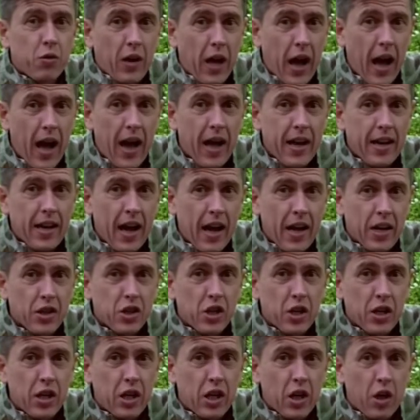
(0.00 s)
can
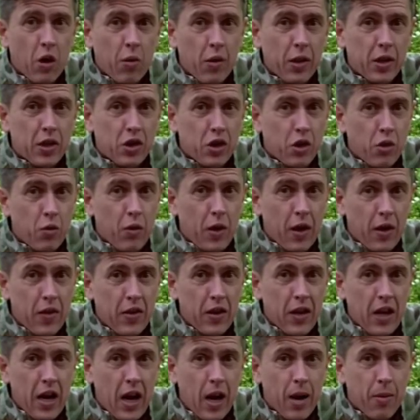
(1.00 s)
actually go into in
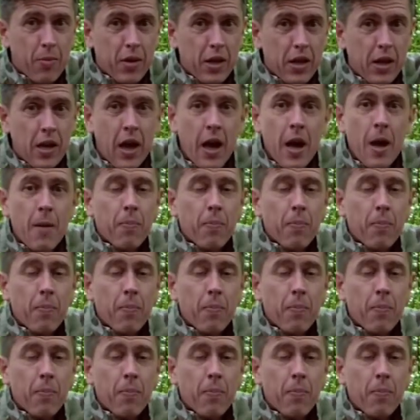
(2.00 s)
the Army,